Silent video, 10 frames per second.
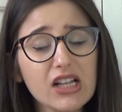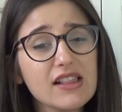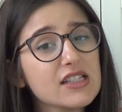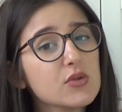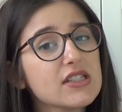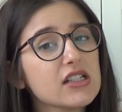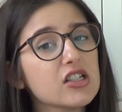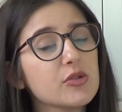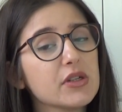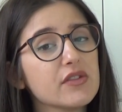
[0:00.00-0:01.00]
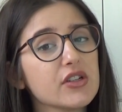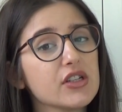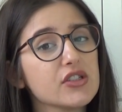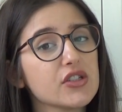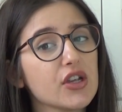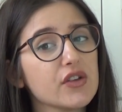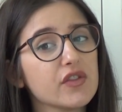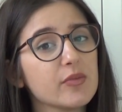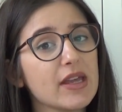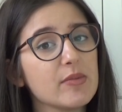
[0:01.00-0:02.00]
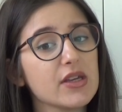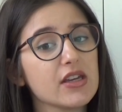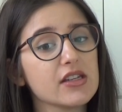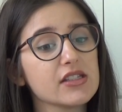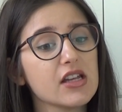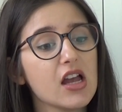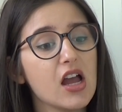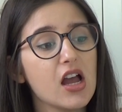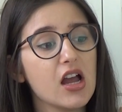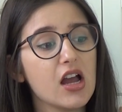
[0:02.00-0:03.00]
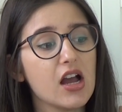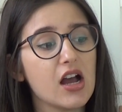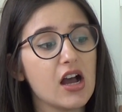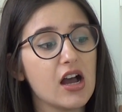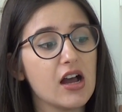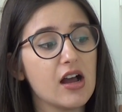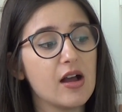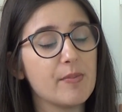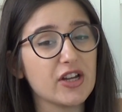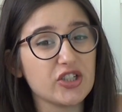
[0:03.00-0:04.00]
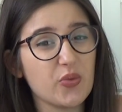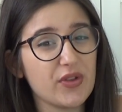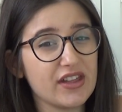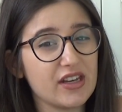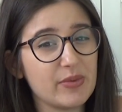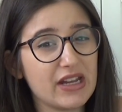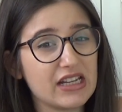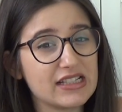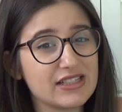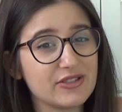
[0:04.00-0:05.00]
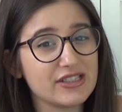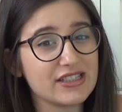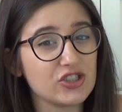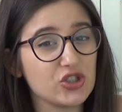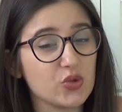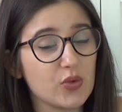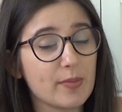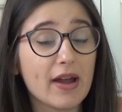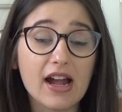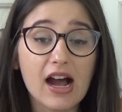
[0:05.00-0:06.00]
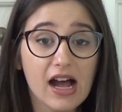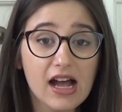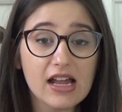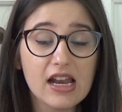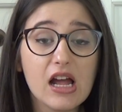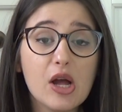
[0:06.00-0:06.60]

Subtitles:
This was a little bit of a concern for me because I don't want there to be any serious issues with my heart,